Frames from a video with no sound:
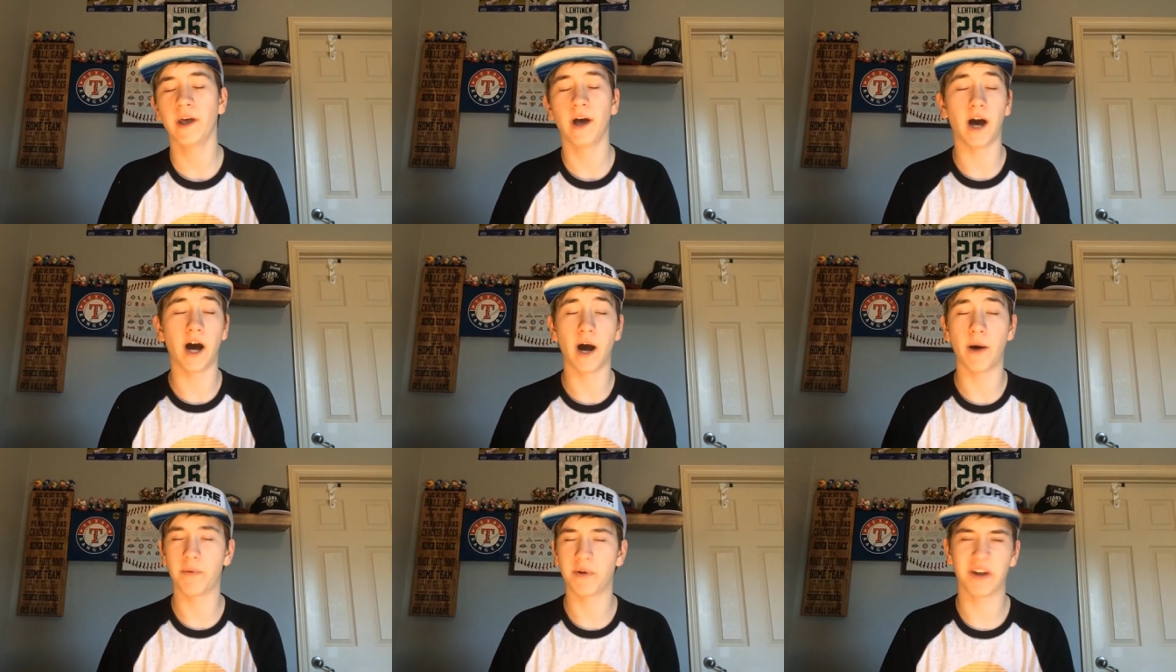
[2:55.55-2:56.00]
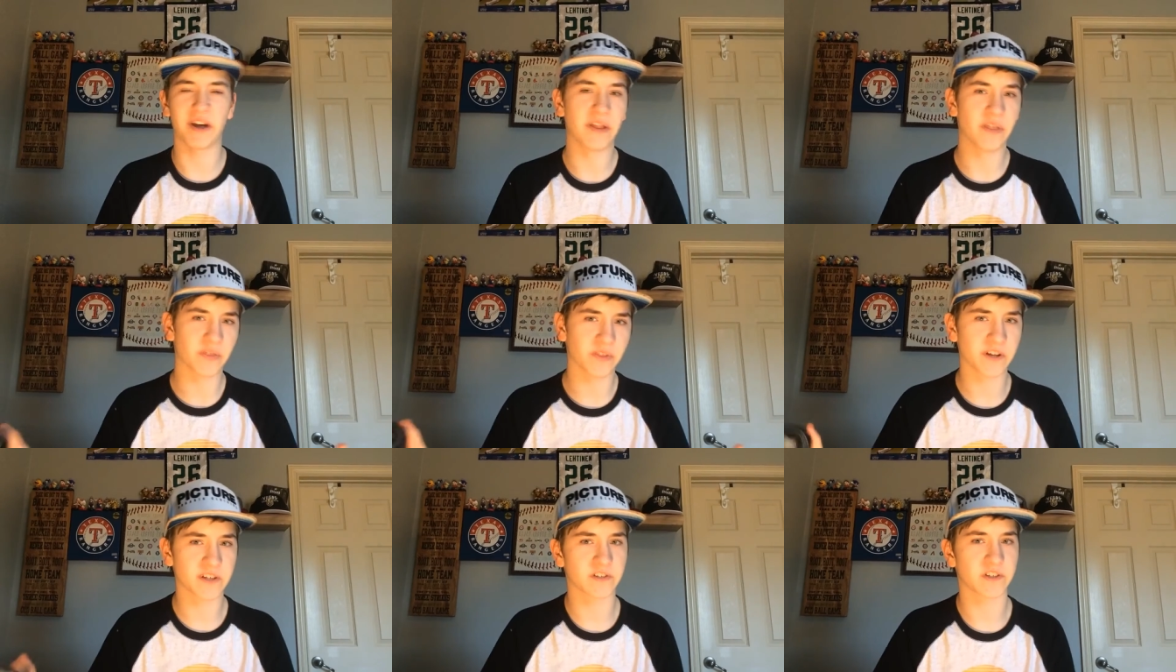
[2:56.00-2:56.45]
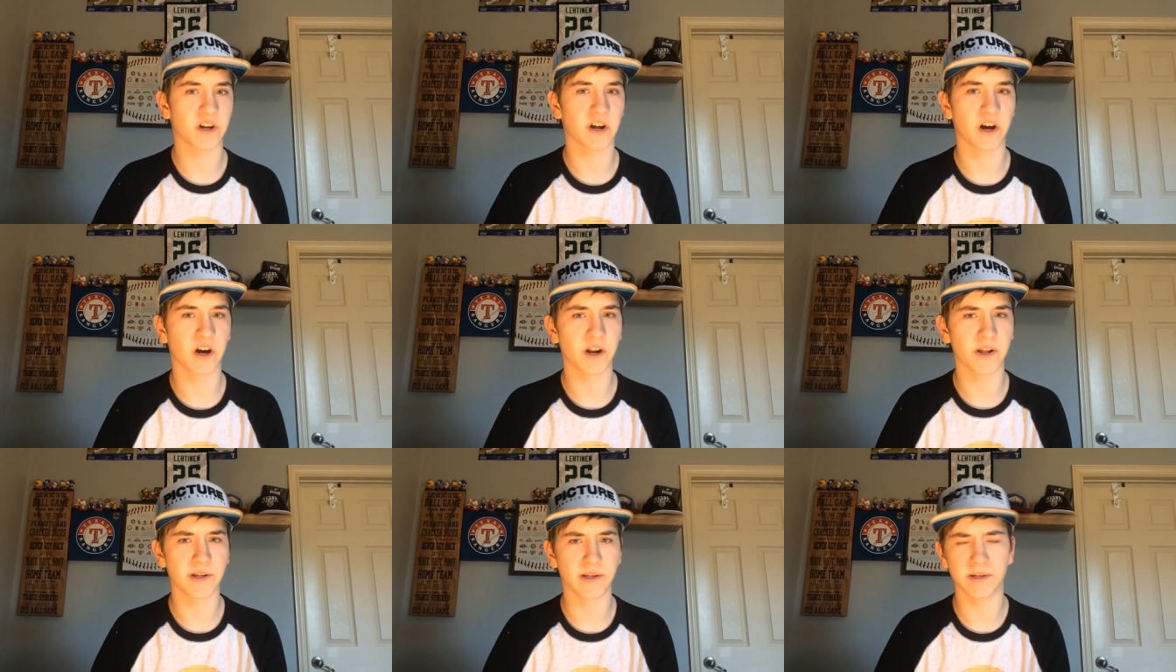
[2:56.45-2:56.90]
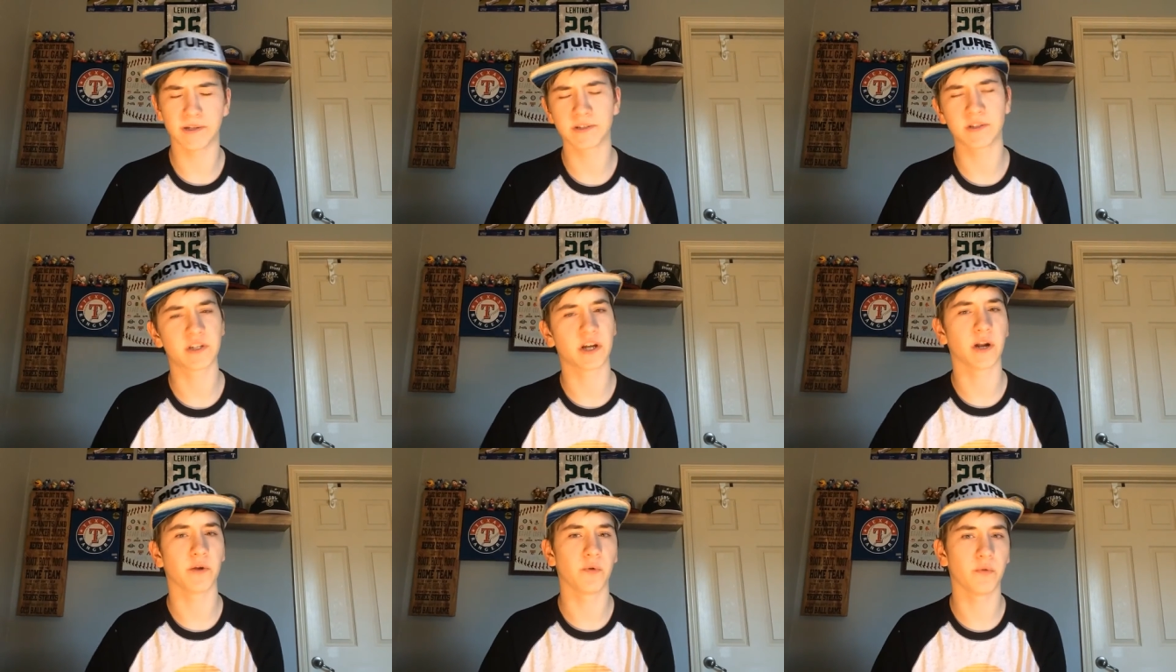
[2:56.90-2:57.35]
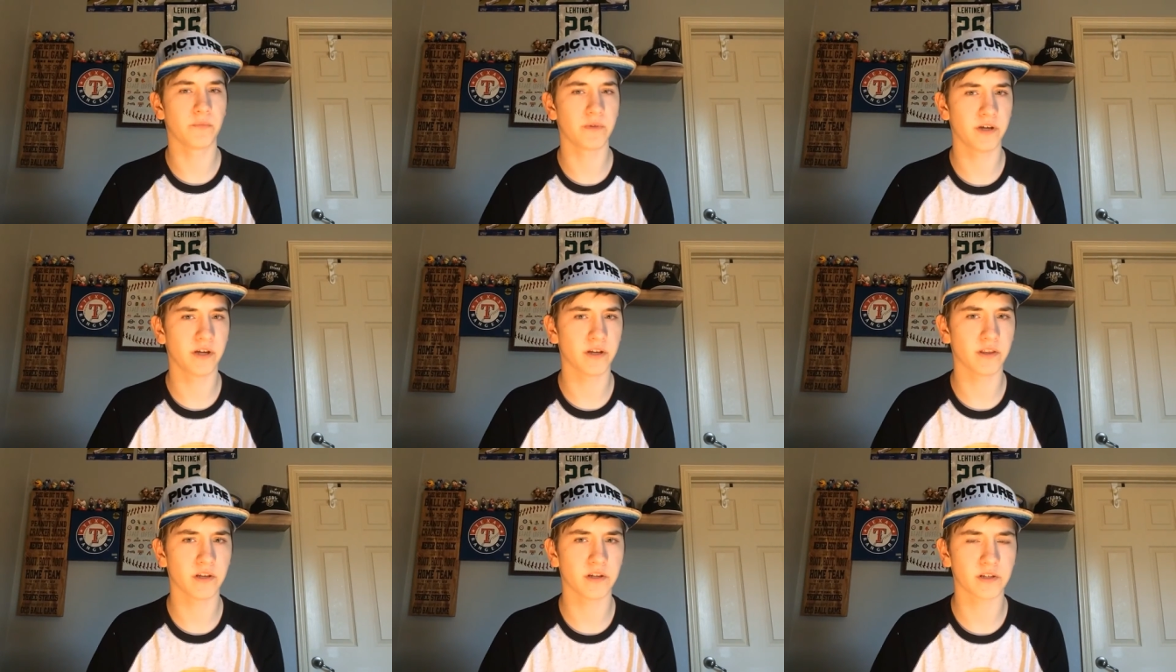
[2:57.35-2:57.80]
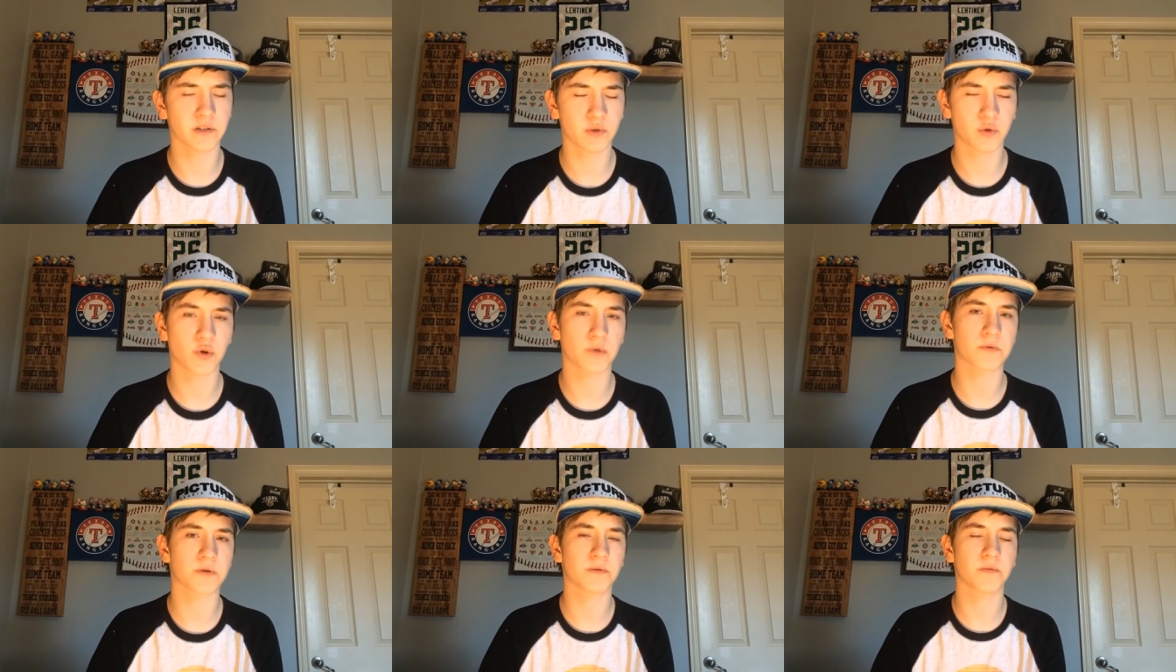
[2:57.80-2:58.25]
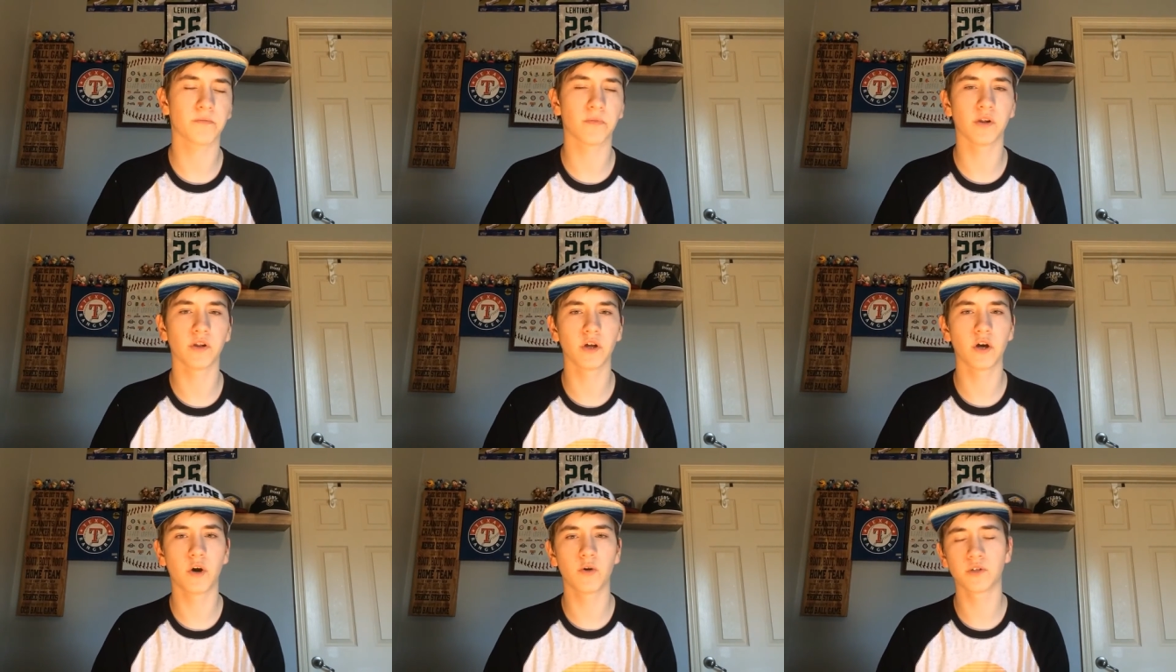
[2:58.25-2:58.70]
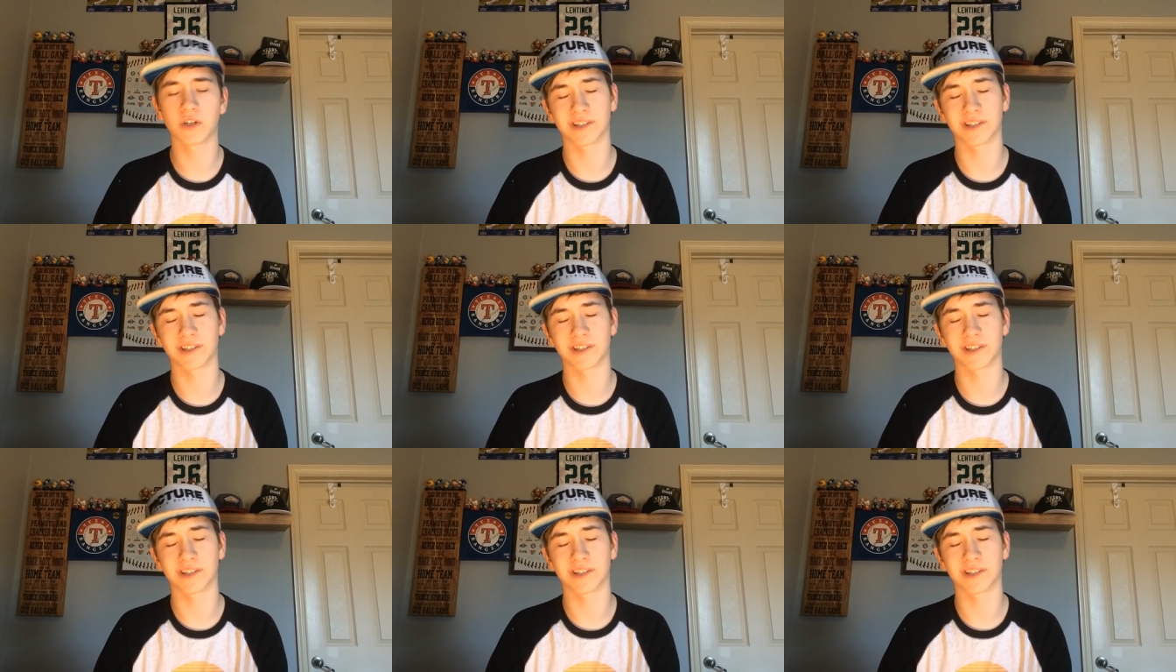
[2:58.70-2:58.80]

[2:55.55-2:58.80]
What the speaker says: Again, thanks to Auddie. His channel will be in the description below.